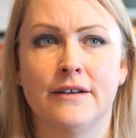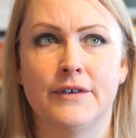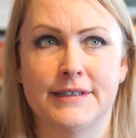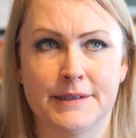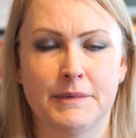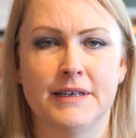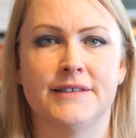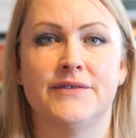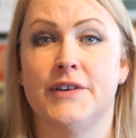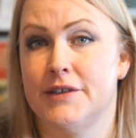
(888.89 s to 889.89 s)

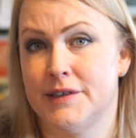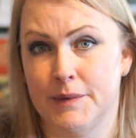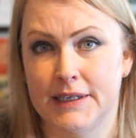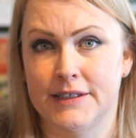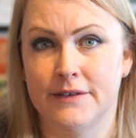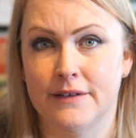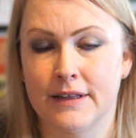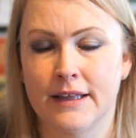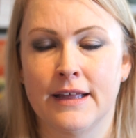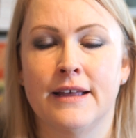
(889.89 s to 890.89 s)
recipes for your sweet tooth
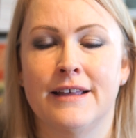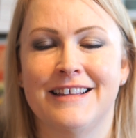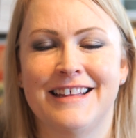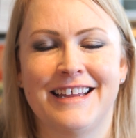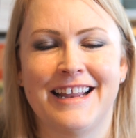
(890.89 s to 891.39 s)
that